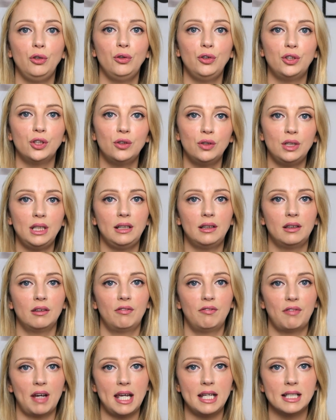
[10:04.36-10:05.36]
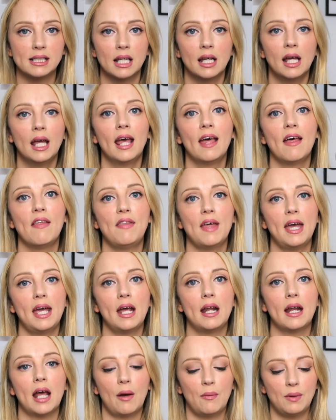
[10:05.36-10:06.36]
you do need the face,
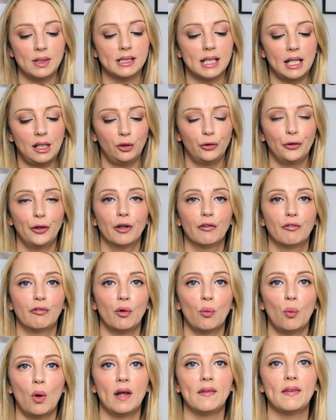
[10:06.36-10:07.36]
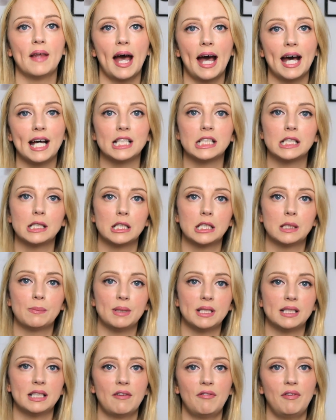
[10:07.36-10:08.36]
then I would say look for one that has
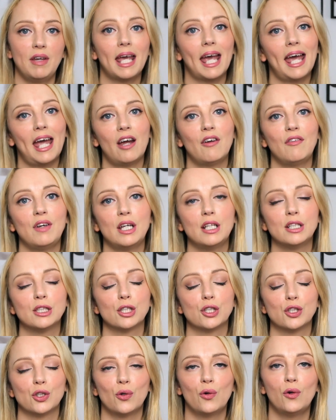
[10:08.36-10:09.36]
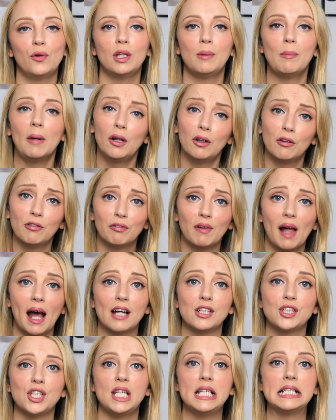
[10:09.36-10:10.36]
specific areas. So the amount of
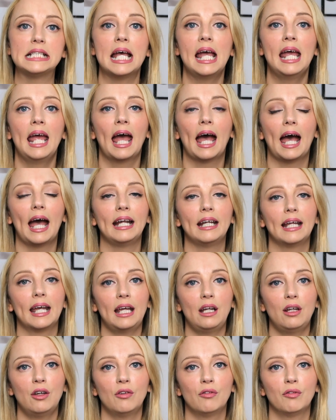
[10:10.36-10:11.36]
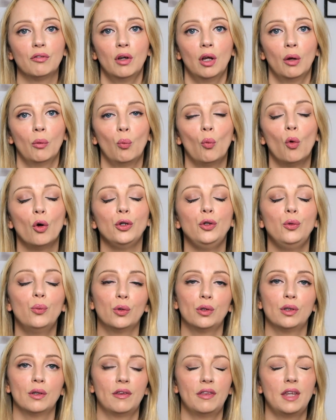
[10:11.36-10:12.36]
flashes and kind of what you
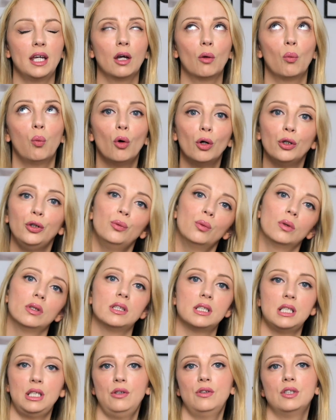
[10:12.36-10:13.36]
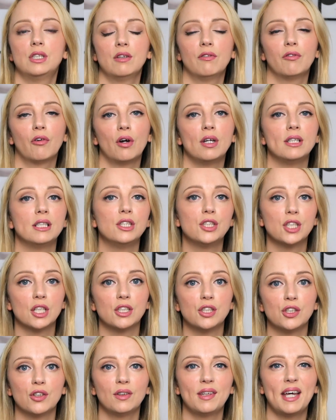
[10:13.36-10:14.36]
want to use it for. Is it
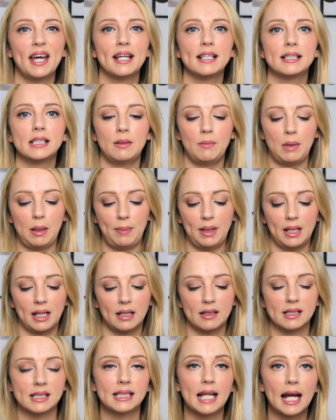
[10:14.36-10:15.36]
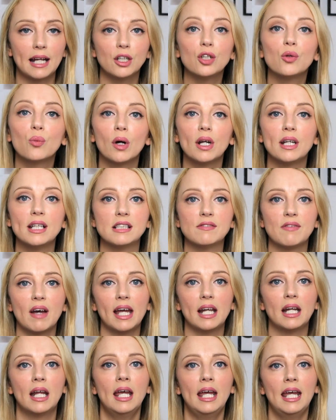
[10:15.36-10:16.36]
just your legs? And maybe kind of standard one is
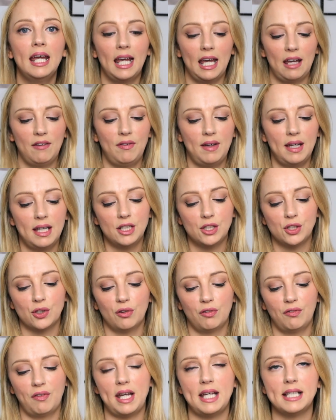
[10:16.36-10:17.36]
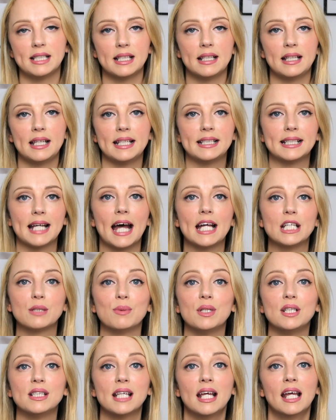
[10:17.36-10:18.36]
fine. If it is your face and the
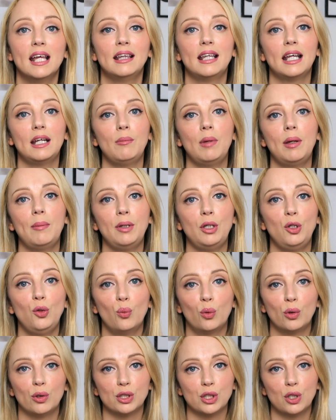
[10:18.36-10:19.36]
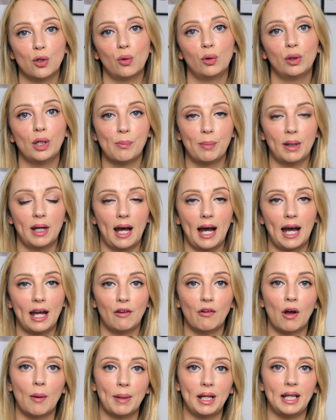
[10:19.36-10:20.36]
attachments, then maybe you want to go a little bit
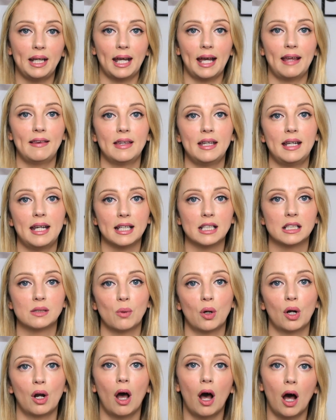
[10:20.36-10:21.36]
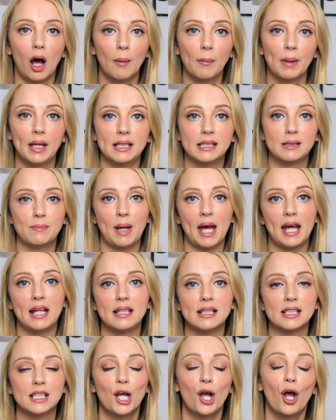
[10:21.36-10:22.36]
higher up and get the next one up. It
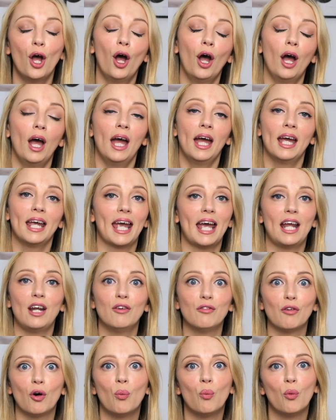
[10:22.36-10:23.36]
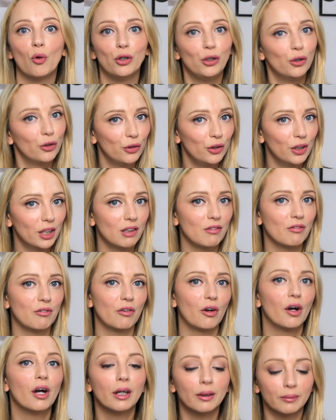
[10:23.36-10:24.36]
depends kind of on what you're looking
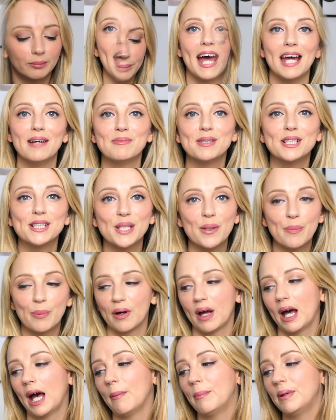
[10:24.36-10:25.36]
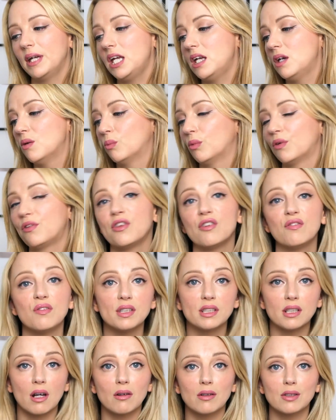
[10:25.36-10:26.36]
for. Yeah, I'm super happy with the
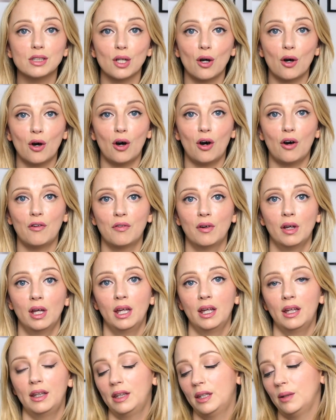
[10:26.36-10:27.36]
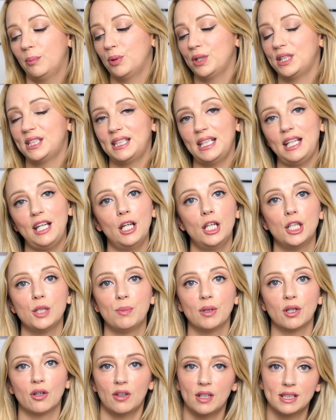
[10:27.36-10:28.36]
results of the
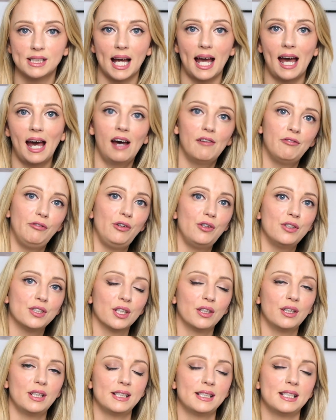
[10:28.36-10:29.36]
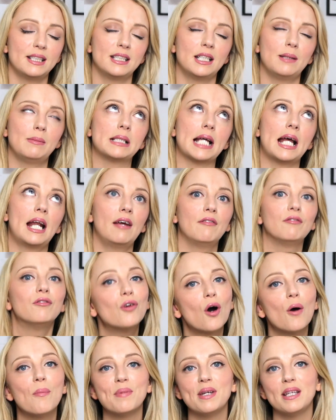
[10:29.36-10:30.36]
Prestige because I have used other systems and I've
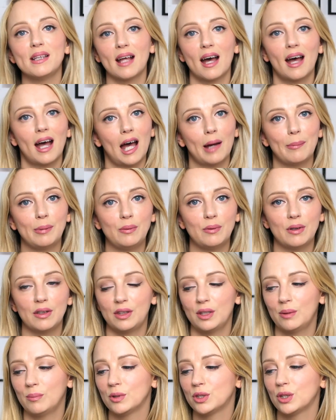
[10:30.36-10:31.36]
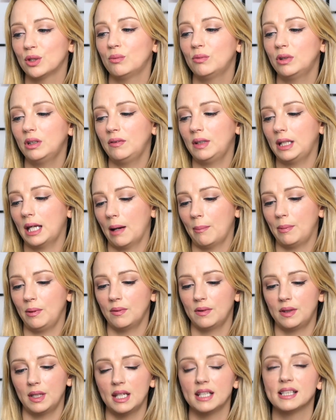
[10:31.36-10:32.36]
not been that happy with them, so I'm really happy
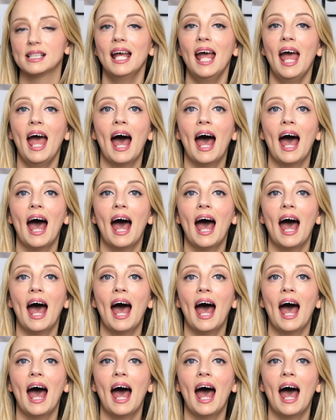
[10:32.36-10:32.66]
with this.